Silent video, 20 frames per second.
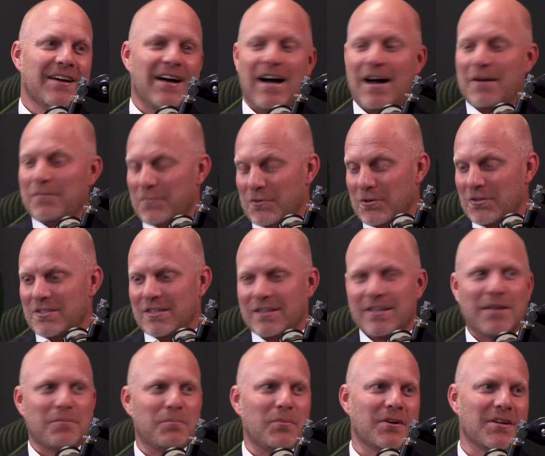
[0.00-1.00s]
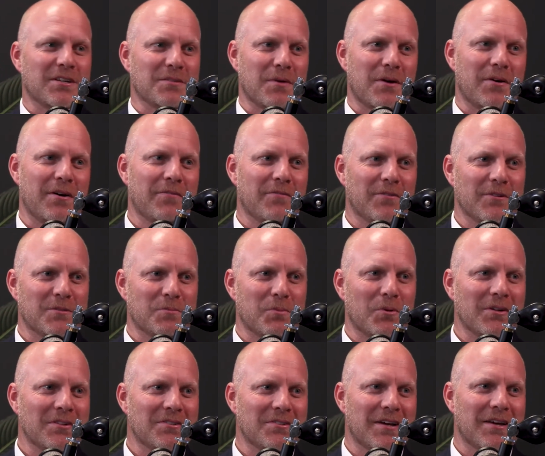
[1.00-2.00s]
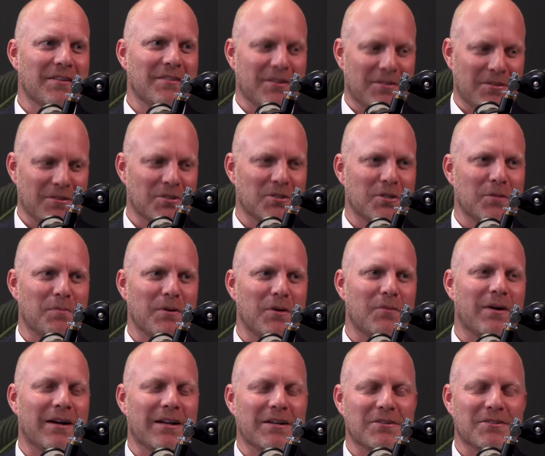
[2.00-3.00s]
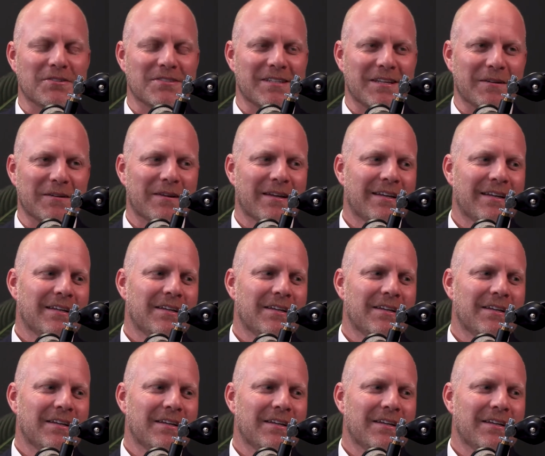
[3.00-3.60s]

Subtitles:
I'm using that book as my reference point. So I think this should be quite interesting.